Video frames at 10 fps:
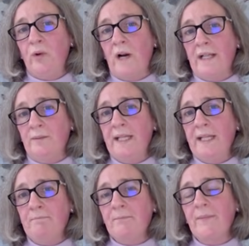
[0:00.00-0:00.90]

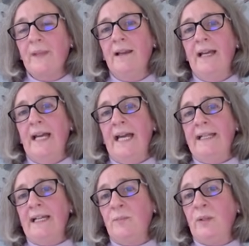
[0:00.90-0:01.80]
1B and
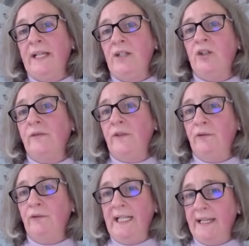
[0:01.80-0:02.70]
as potential for
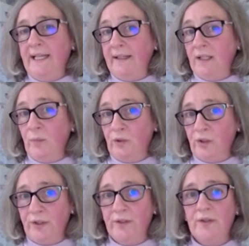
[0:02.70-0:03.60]
release and
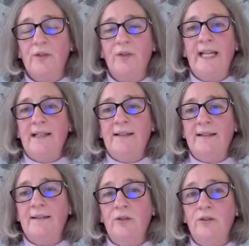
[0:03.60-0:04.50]
exposure. So
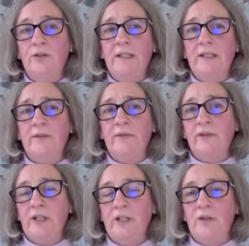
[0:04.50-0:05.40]
that's the trigger
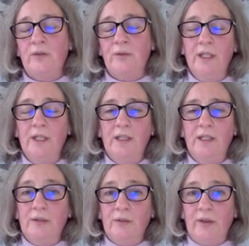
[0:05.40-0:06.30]
for us to
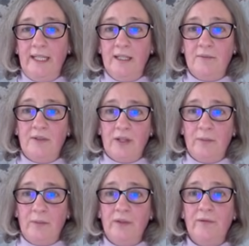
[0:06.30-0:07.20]
think of
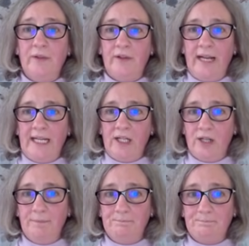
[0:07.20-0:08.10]
some further action.